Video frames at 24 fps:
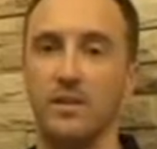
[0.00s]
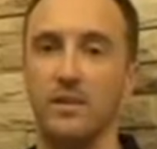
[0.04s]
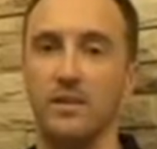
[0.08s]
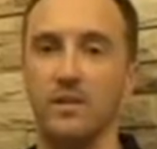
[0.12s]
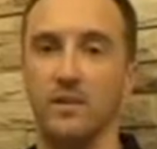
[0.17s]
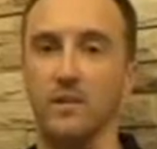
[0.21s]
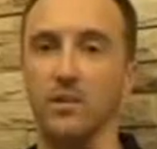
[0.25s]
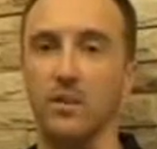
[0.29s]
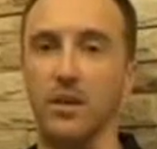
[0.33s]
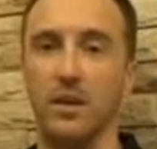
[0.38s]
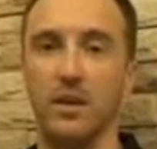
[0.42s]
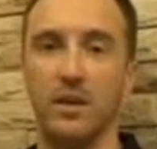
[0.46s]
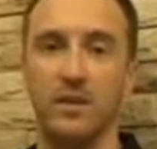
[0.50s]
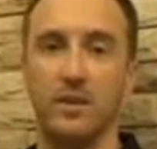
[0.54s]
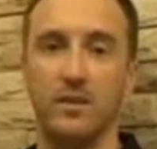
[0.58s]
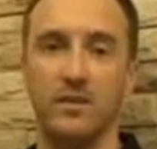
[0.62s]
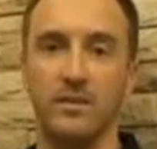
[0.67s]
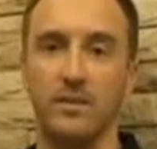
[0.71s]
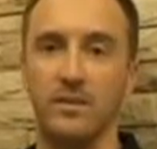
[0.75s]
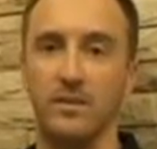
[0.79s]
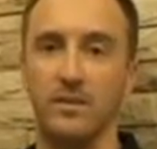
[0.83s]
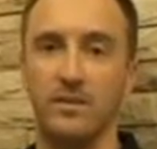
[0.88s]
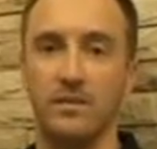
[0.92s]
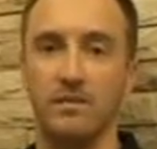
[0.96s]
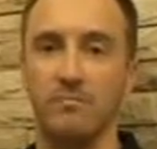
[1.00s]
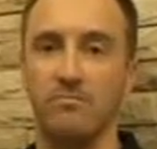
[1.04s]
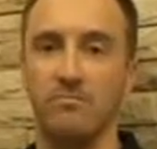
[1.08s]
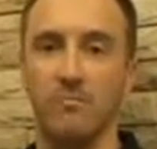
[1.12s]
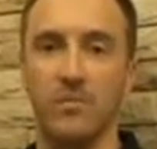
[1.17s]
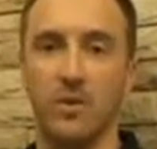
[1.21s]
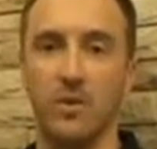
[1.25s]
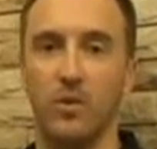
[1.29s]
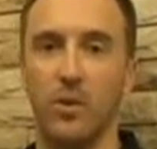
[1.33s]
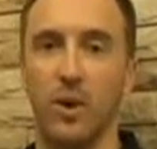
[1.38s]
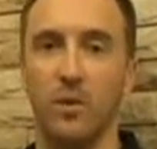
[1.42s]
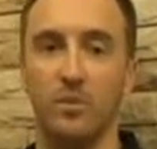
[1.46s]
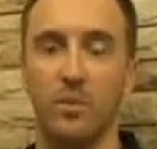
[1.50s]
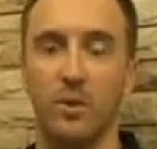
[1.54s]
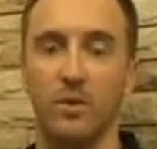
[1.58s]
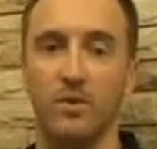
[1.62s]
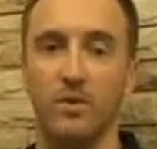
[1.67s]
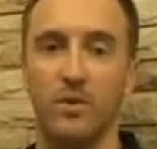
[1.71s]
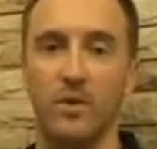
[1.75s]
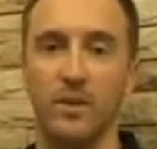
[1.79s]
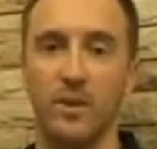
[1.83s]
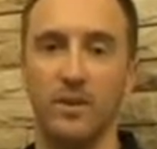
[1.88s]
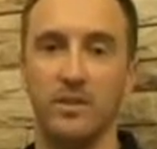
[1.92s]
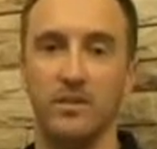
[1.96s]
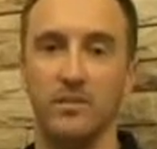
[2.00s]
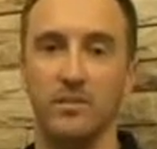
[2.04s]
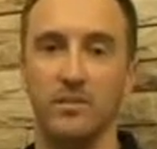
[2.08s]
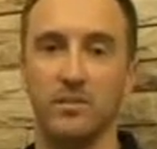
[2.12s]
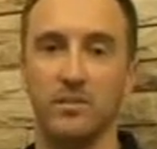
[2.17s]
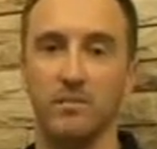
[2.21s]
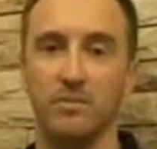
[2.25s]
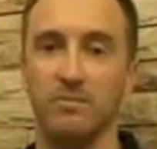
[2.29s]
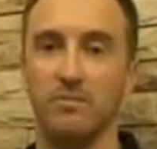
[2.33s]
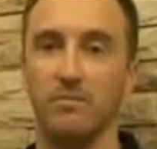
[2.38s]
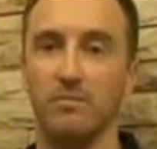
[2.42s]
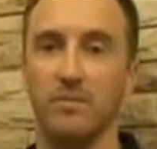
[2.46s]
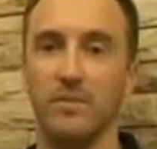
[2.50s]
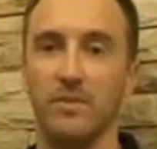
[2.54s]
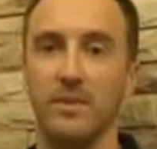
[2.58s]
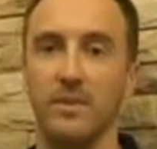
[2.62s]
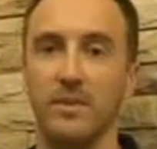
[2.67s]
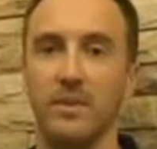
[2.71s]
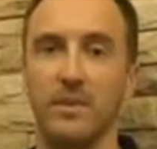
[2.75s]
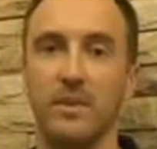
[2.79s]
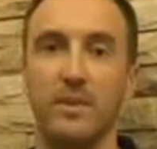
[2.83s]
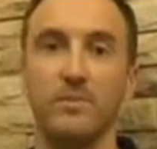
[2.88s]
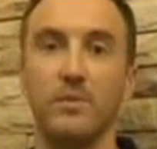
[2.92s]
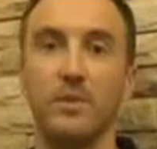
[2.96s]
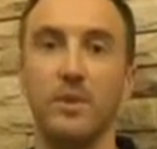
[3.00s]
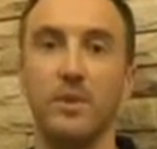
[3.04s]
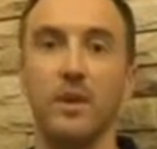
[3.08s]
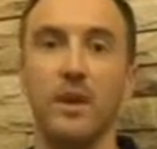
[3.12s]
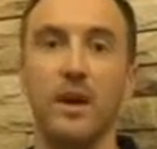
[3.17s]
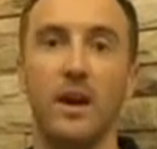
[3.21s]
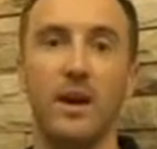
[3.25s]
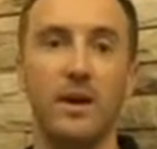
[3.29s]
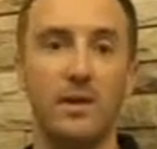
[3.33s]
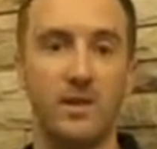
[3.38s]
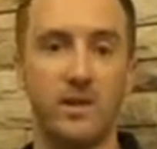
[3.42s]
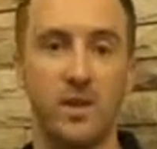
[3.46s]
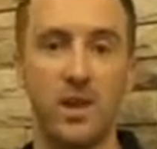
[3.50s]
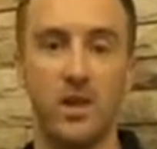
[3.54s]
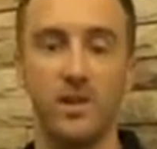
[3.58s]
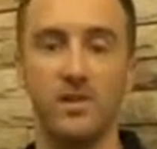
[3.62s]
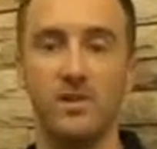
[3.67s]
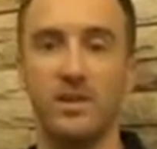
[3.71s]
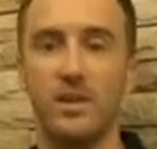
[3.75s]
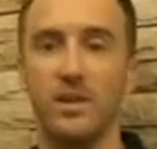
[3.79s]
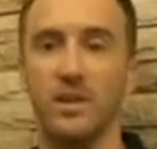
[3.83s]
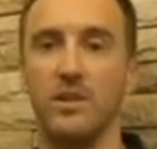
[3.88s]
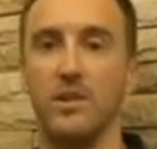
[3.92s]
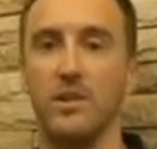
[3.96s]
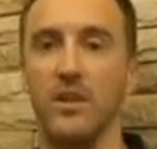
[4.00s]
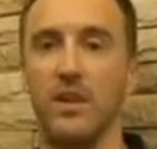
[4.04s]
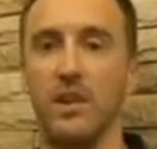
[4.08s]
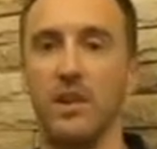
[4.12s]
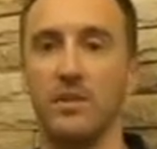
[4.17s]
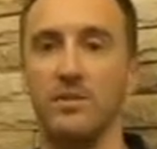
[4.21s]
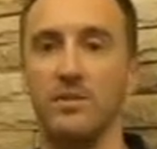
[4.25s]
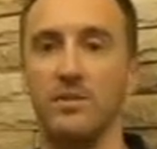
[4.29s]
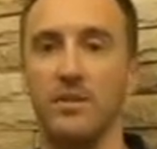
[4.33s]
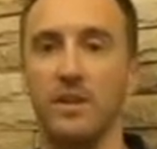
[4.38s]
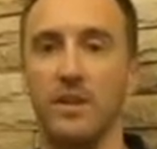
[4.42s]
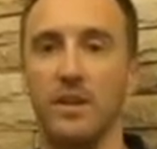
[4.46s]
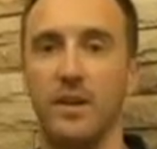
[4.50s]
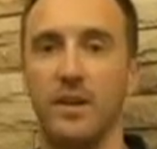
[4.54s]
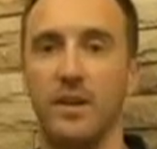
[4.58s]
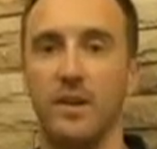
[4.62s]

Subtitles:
just looking at just crappy sites with, you know, that really aren't changing your life,